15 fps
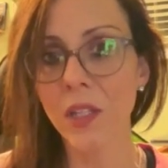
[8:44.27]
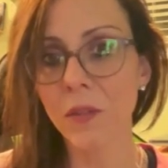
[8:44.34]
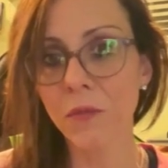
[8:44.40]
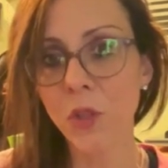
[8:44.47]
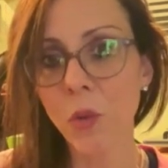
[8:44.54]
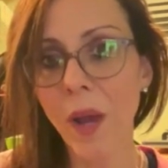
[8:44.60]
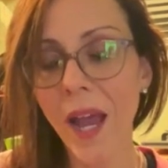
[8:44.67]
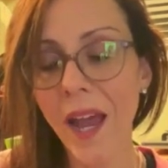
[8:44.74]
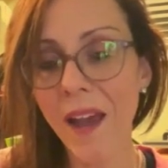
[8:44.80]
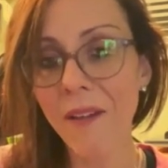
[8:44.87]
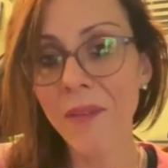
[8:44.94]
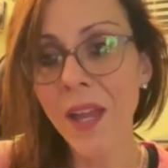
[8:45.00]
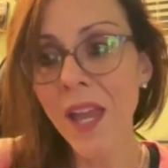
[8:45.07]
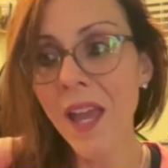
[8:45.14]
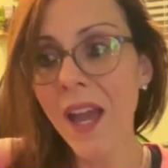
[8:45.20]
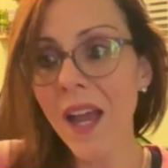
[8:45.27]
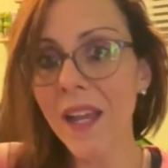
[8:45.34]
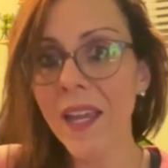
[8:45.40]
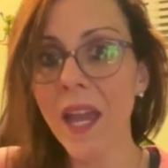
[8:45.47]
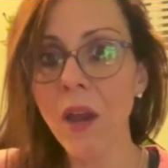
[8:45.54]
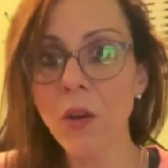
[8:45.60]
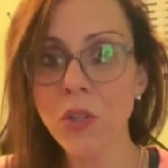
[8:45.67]
If you have a
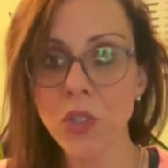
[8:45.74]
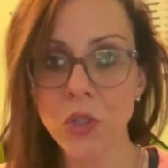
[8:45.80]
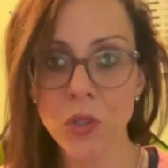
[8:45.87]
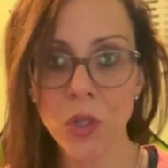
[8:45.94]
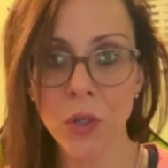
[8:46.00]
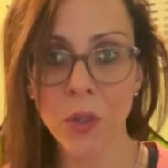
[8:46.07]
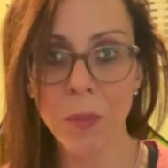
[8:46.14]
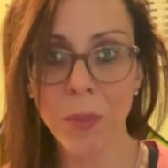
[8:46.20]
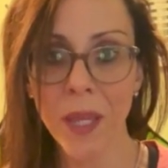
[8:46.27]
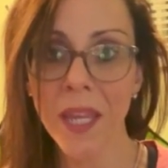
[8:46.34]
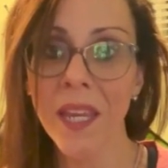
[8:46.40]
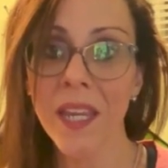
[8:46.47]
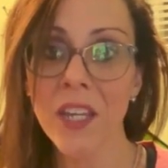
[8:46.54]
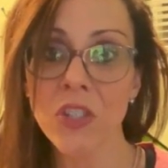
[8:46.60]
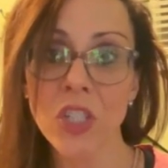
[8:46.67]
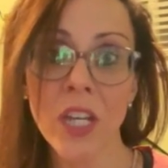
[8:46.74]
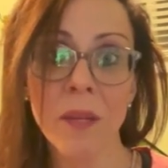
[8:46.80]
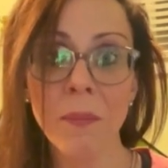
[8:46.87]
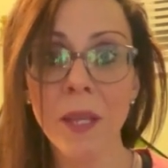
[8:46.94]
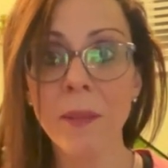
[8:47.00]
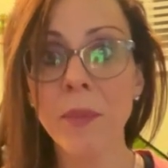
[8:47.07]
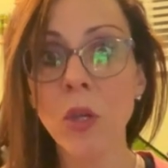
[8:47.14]
character turn a page and
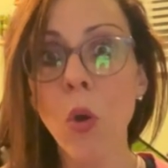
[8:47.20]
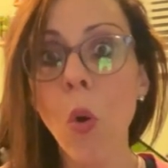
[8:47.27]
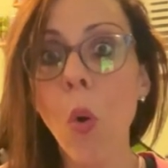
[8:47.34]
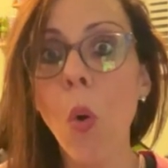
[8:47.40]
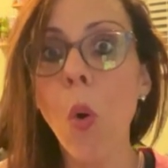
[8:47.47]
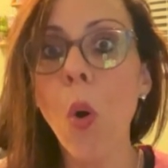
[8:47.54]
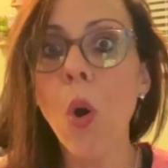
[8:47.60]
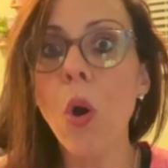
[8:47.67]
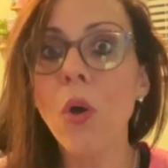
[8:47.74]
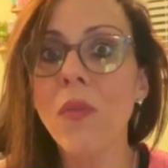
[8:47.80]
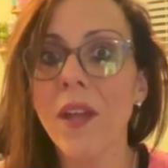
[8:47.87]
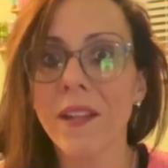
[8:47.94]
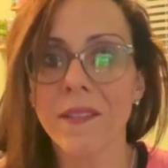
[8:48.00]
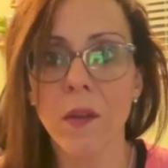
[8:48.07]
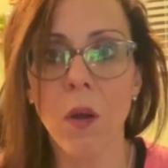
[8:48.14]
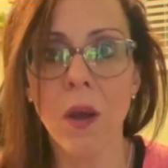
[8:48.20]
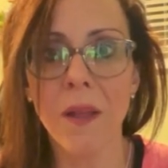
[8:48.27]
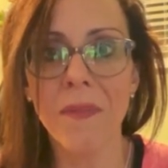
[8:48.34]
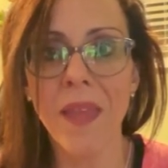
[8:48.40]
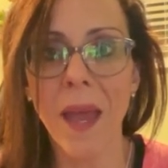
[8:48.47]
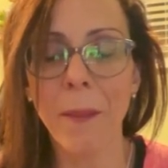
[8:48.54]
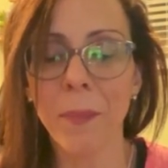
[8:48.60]
maybe all that's
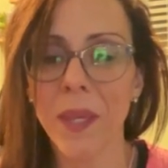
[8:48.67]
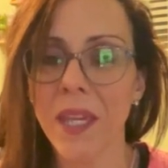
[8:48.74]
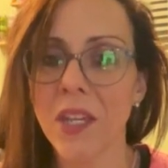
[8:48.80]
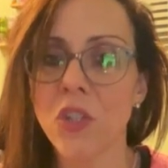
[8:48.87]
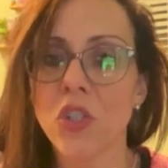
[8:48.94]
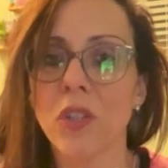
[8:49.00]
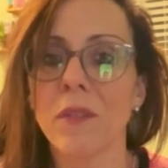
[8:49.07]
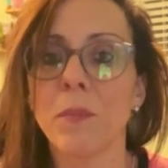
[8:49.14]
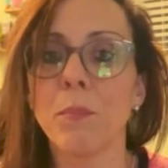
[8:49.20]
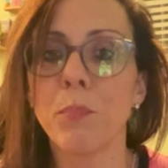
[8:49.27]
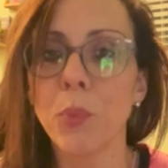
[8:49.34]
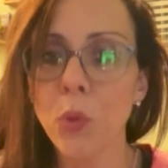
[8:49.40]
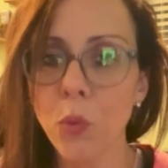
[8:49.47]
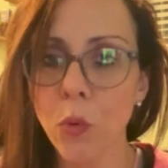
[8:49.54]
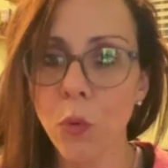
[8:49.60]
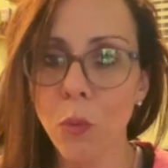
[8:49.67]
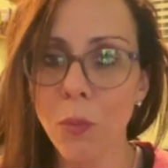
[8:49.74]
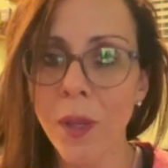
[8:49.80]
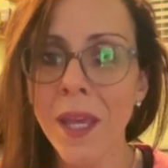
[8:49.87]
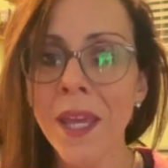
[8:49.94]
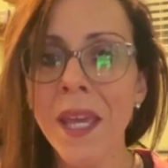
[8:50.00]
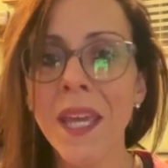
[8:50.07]
on that page is
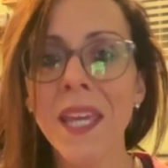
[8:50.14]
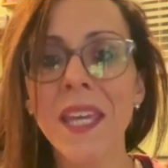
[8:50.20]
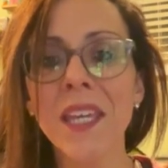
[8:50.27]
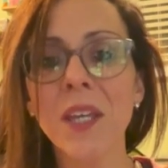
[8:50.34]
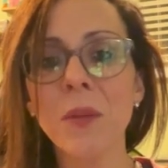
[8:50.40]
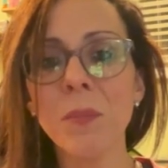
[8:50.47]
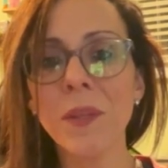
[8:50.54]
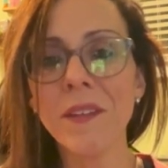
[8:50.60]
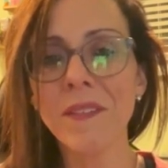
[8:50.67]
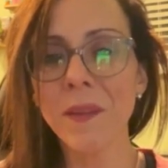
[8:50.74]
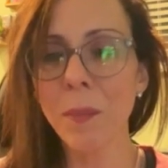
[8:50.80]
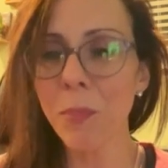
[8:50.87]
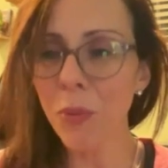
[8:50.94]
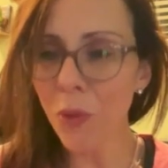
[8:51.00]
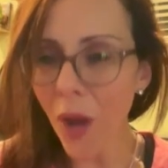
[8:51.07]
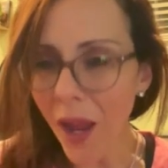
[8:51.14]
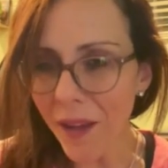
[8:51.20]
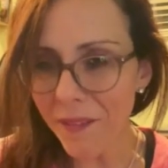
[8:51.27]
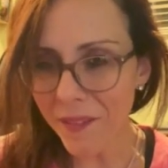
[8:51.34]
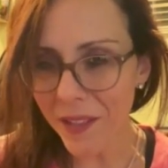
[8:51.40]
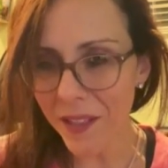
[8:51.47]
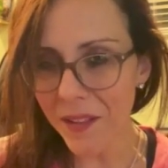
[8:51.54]
boom, it can be
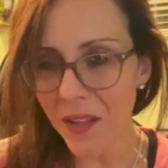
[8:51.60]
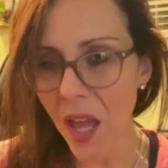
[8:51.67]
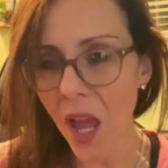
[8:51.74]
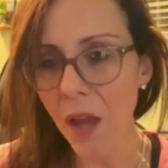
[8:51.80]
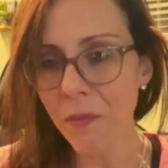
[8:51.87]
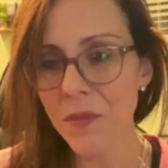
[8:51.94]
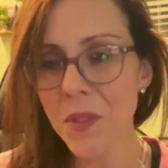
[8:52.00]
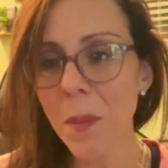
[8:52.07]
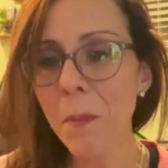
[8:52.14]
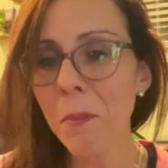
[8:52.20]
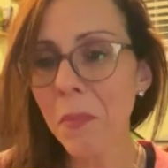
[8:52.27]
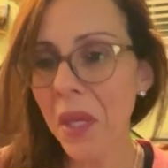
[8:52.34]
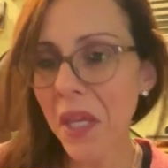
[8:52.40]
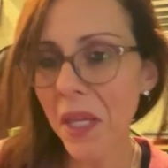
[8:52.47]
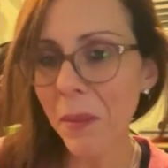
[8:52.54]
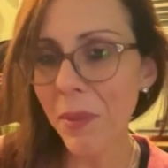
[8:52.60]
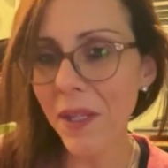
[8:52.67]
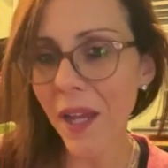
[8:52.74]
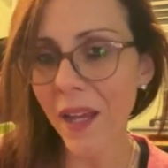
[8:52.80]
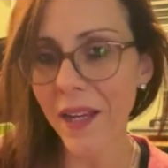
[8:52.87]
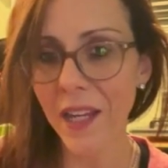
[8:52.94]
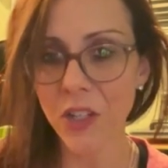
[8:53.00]
surprising enough to maybe
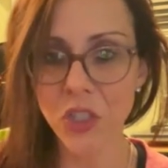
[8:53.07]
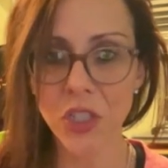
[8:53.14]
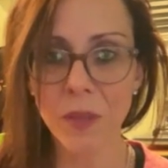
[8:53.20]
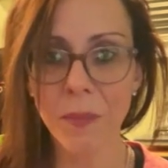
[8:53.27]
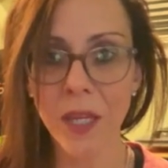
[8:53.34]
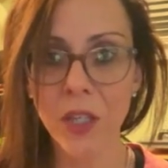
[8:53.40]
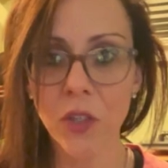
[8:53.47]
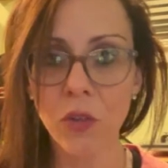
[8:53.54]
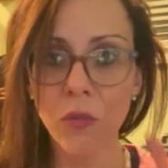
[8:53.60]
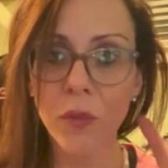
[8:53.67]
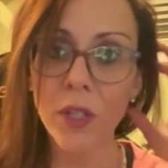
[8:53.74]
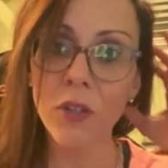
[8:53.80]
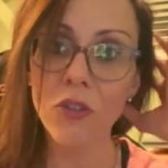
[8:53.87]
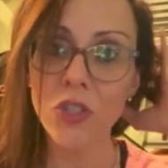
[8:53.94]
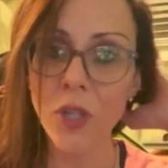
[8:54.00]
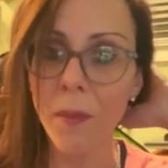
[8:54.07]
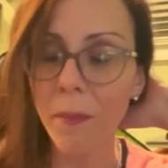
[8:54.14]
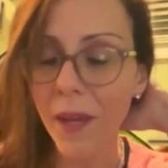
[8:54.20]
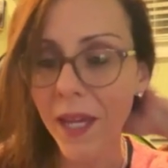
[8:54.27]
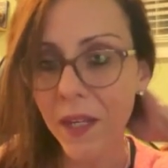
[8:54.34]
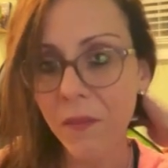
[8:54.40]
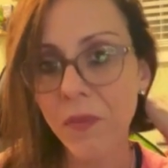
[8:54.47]
not actually make your reader jump
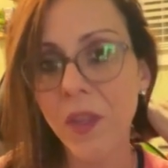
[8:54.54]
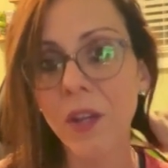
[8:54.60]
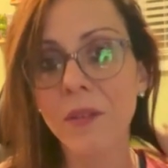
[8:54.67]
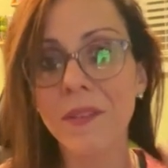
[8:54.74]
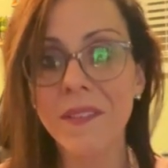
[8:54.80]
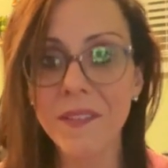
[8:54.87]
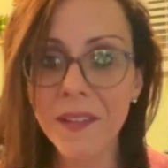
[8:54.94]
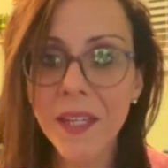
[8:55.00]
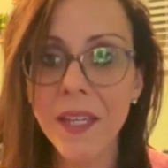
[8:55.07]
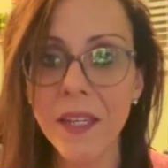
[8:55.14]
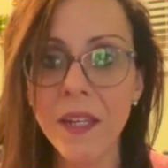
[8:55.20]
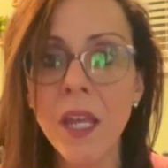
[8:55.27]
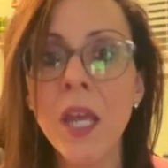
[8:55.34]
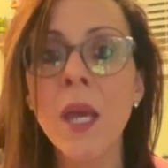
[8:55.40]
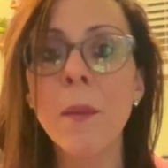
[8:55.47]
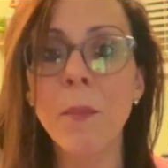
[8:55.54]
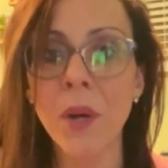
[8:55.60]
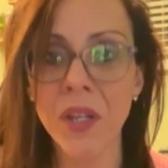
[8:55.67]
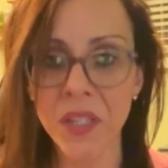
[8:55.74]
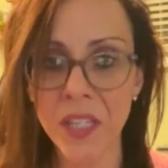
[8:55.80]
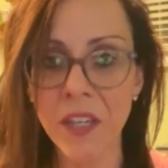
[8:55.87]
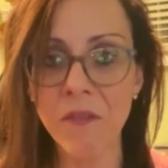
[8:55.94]
out of their seat,
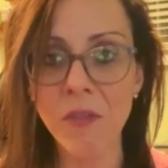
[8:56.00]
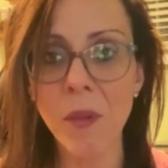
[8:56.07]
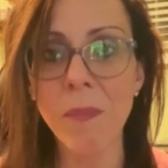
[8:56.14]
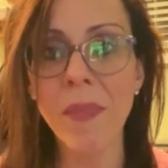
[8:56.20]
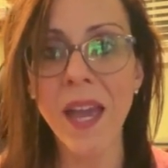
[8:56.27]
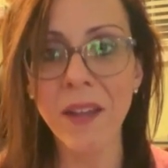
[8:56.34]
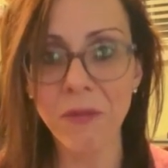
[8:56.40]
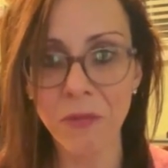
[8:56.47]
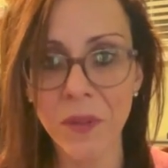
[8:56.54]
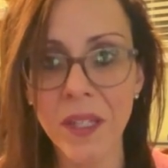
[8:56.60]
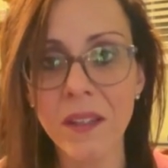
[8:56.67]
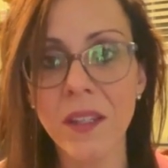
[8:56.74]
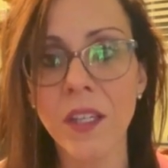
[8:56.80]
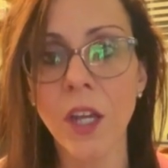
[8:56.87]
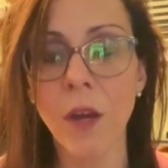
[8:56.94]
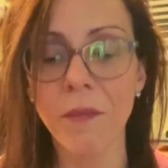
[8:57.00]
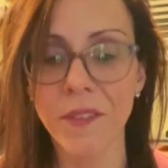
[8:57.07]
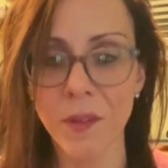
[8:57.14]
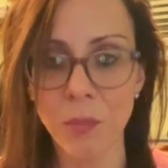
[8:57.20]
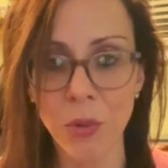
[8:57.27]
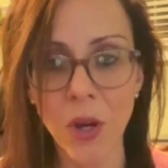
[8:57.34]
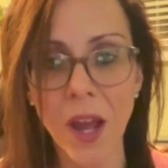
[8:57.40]
but give them that feeling of
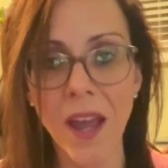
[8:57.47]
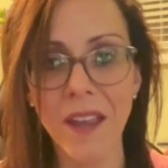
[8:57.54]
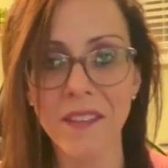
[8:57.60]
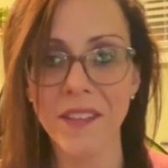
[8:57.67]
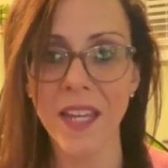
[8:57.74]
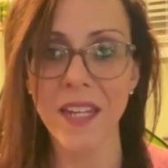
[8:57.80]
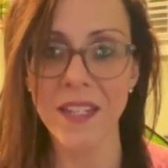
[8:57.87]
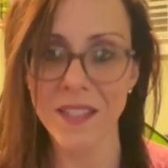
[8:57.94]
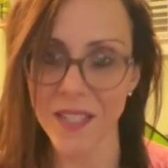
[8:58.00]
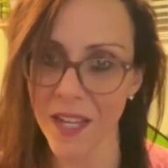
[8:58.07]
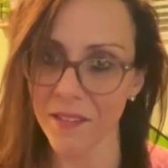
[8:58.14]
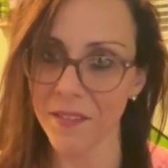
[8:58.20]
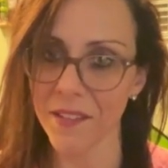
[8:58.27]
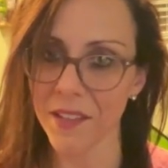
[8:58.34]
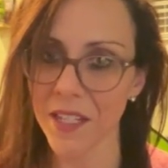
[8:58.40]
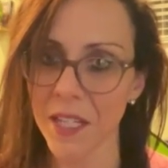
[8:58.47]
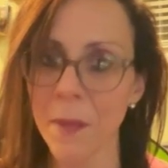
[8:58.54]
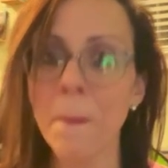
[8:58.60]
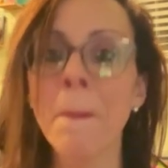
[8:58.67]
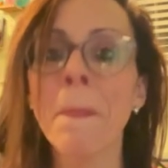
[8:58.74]
surprise and intensity.